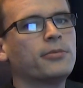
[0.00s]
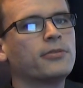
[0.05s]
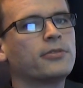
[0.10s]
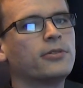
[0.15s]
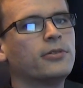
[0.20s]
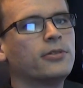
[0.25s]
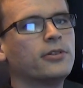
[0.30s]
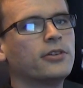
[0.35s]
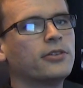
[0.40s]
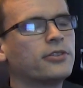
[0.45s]
of
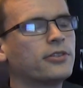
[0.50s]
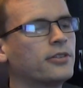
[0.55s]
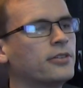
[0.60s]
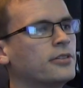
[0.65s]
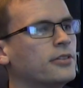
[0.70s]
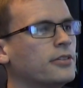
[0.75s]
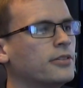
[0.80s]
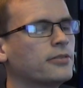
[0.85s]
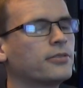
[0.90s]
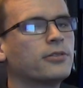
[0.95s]
course,
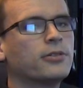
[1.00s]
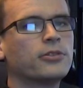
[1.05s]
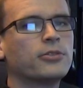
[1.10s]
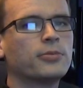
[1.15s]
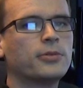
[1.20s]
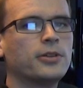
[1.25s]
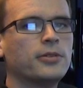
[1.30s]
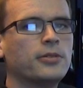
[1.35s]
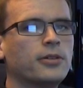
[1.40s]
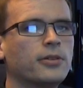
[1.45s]
and of course
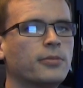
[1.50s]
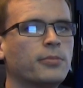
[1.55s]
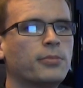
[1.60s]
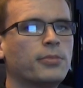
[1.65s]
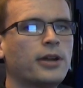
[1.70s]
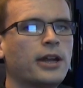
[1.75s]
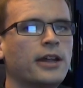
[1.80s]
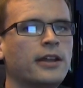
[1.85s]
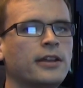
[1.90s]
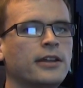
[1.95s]
we
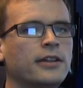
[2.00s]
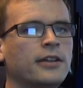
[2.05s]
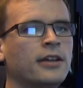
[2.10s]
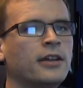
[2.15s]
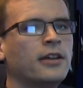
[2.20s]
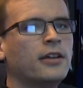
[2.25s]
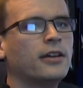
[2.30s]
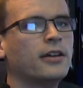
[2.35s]
brand it,